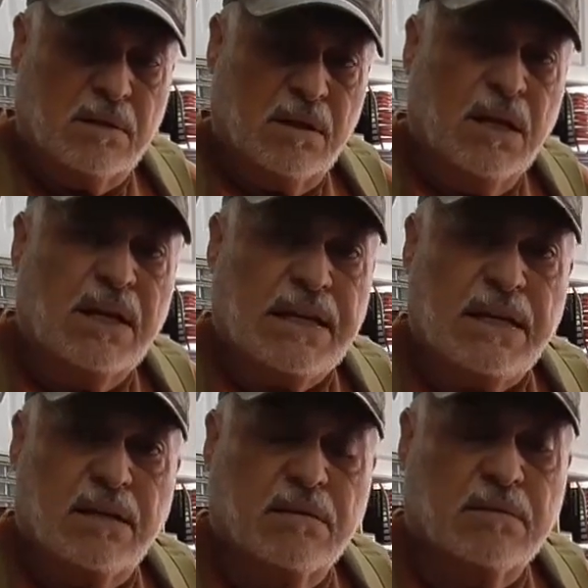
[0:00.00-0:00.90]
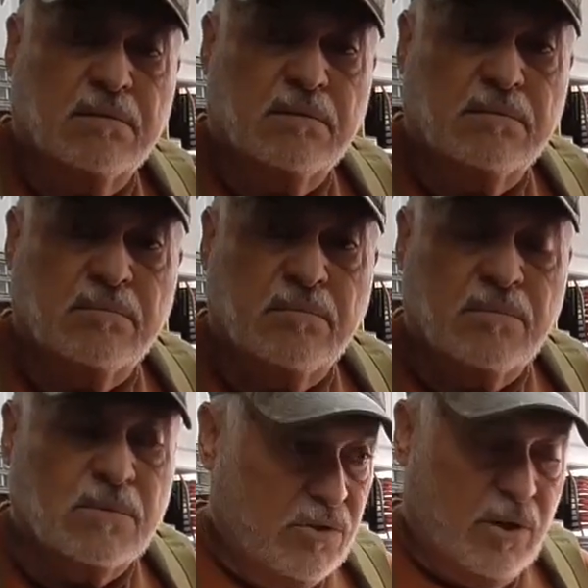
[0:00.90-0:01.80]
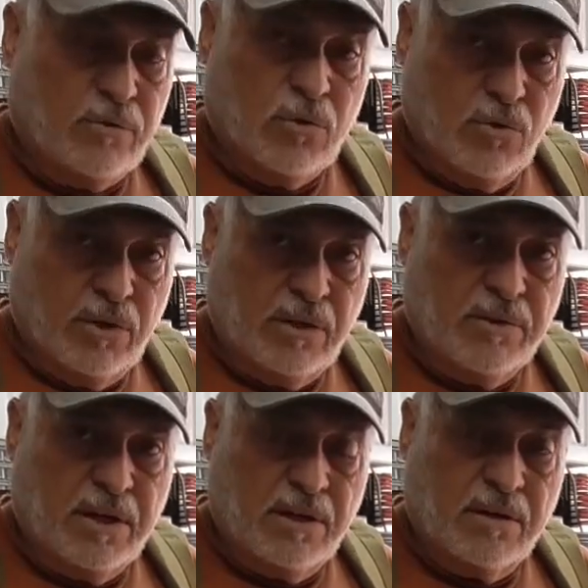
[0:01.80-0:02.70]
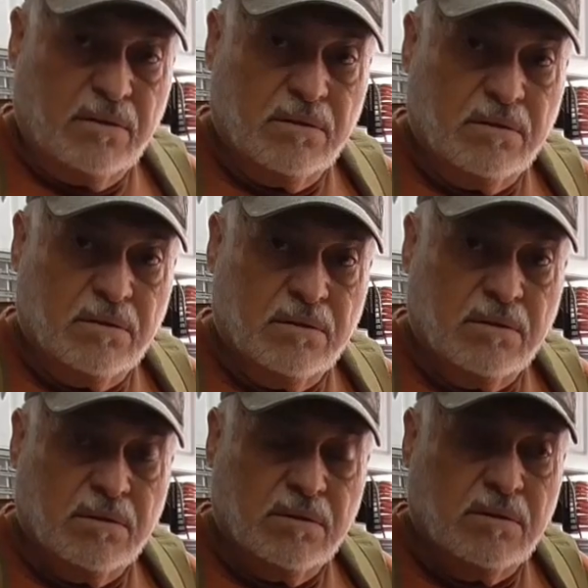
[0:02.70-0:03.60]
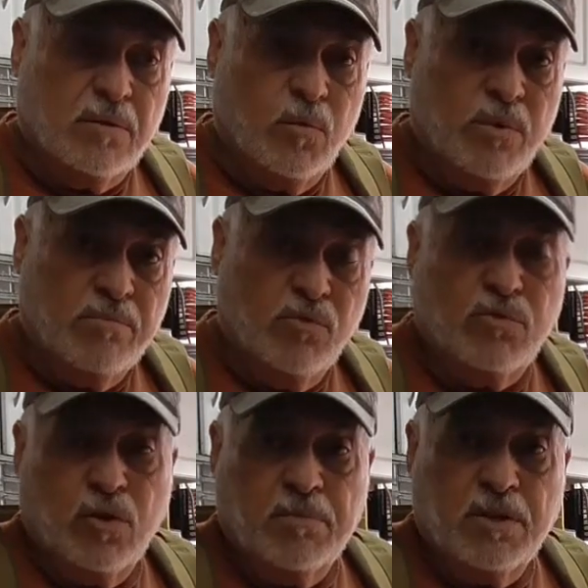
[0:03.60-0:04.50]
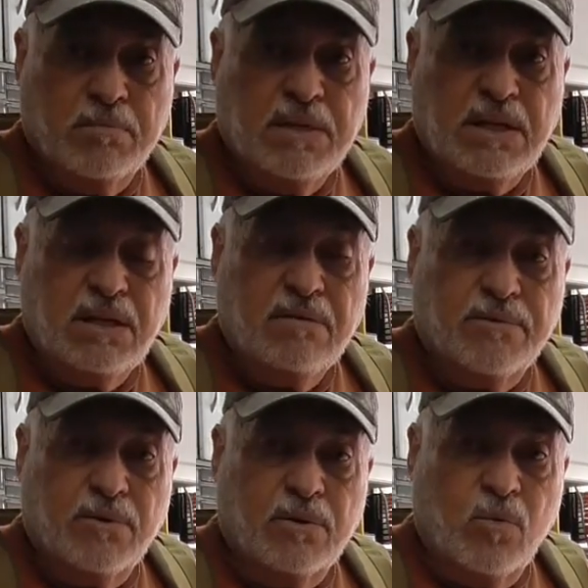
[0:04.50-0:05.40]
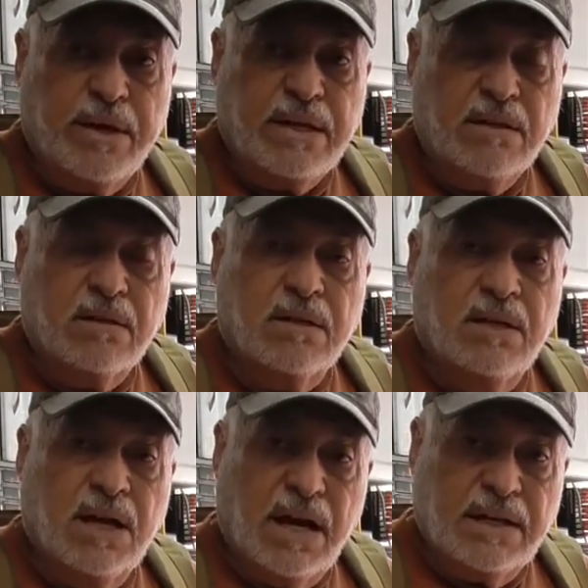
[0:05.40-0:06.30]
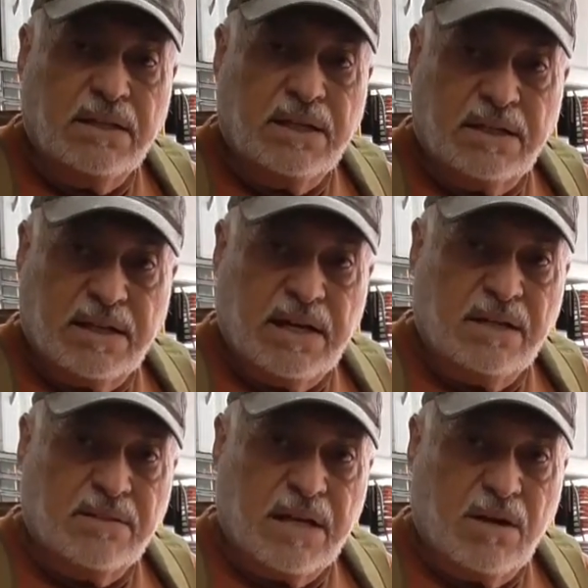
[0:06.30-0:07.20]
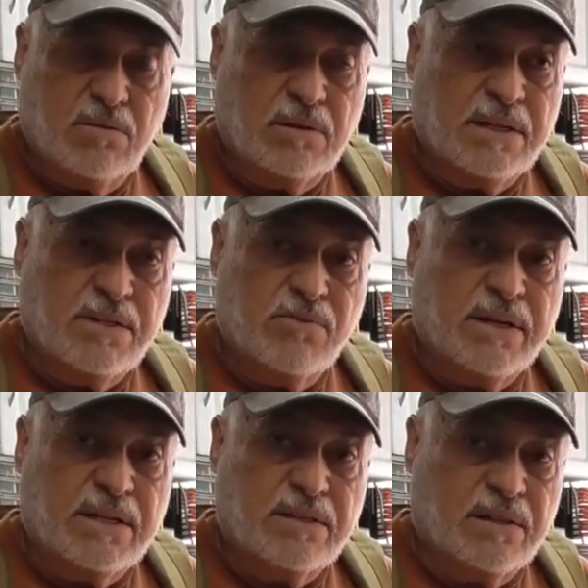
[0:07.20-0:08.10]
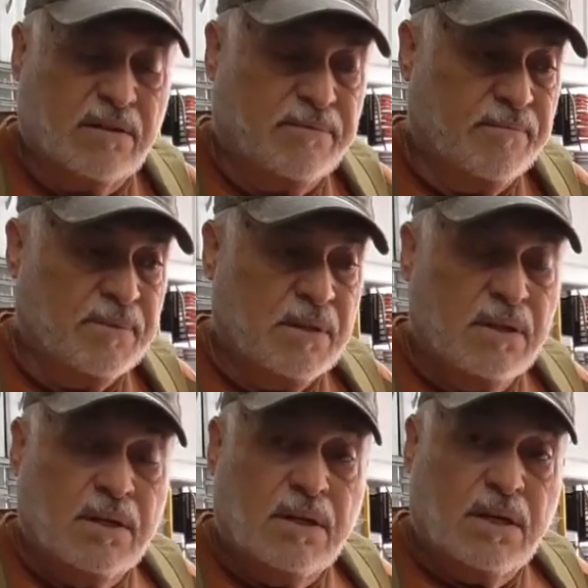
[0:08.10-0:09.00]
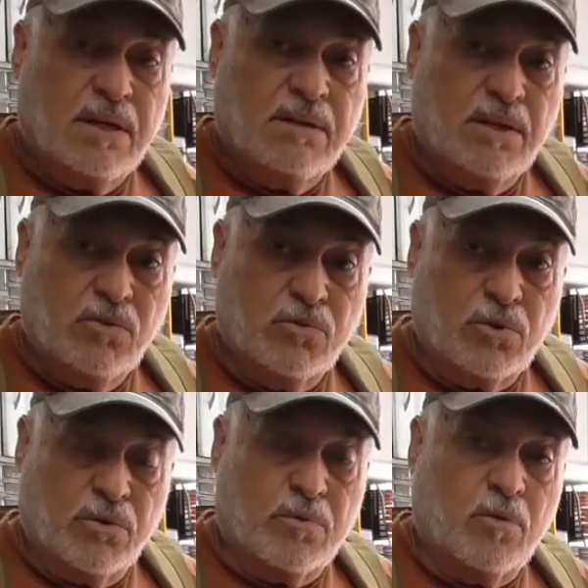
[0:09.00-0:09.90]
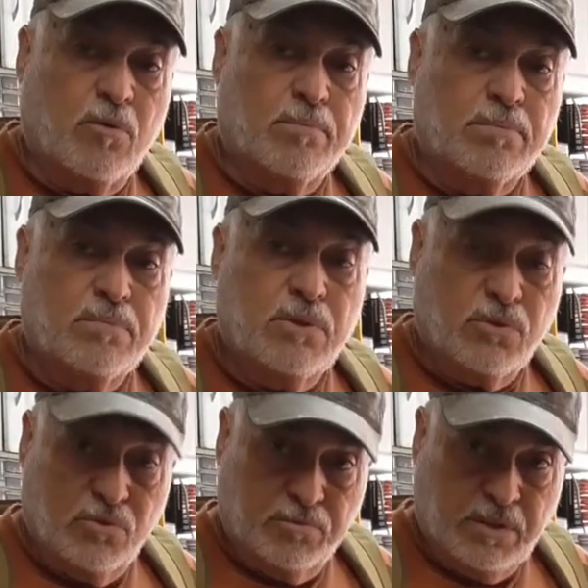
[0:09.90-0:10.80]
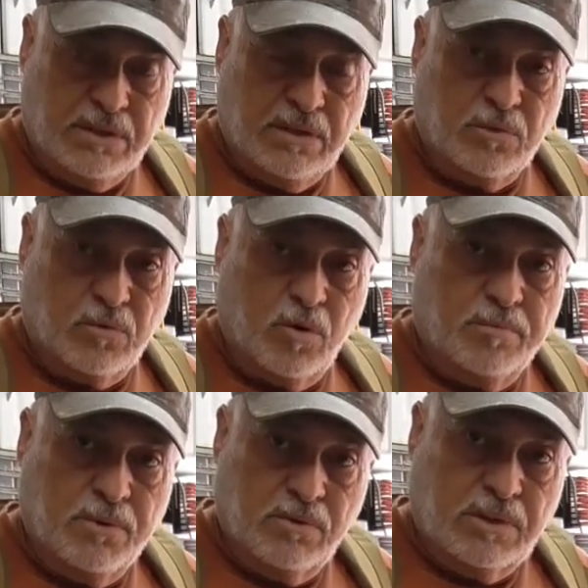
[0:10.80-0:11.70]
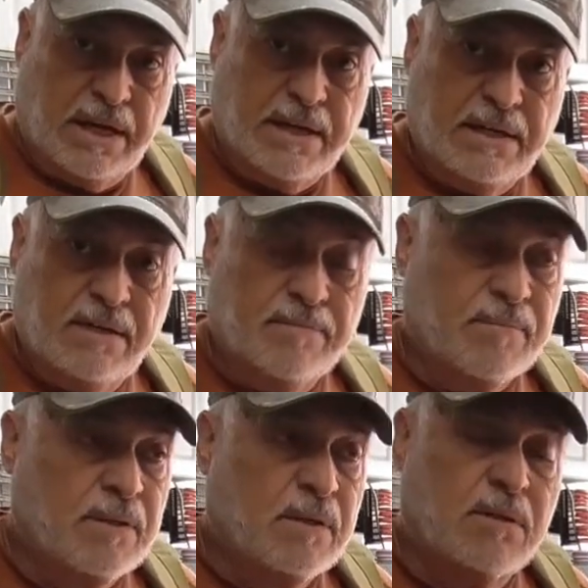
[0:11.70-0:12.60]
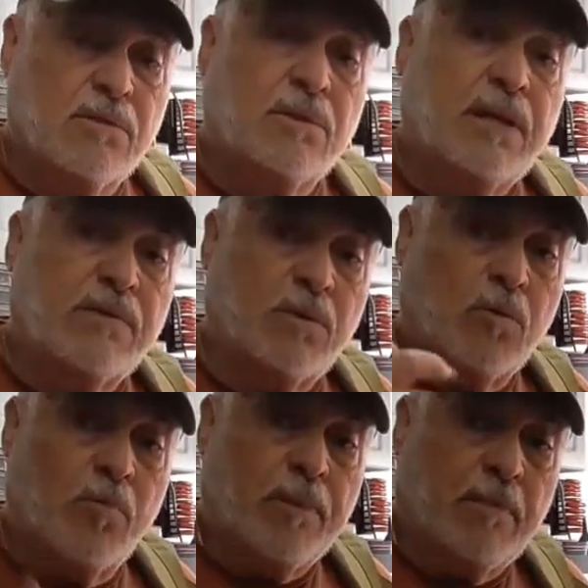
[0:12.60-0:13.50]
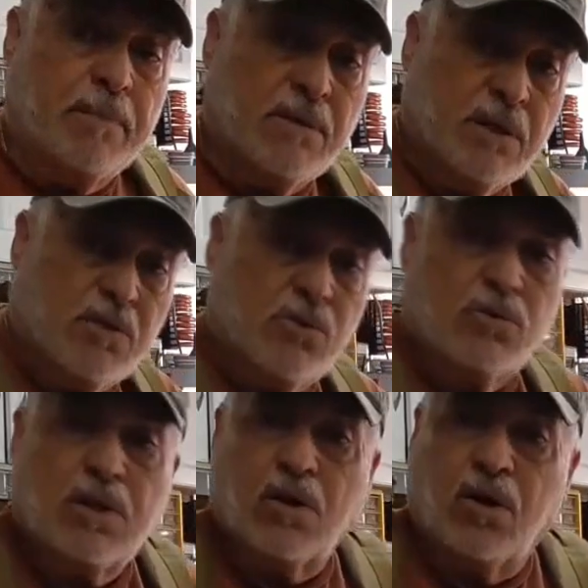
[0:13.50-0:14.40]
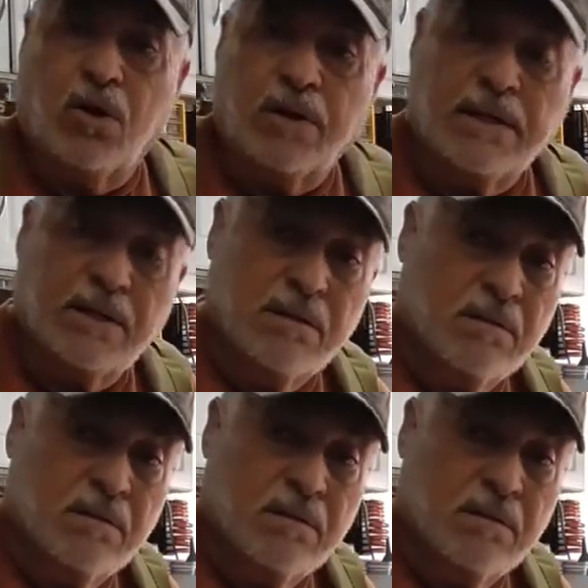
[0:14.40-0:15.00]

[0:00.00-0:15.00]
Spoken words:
gully, and you have to go down there, remove some of the meat for the weight, gut it, take the guts out, let it drain and stuff, and then you throw the rope. You bring down the rope, you tie it, you take the rope up, and then you start hauling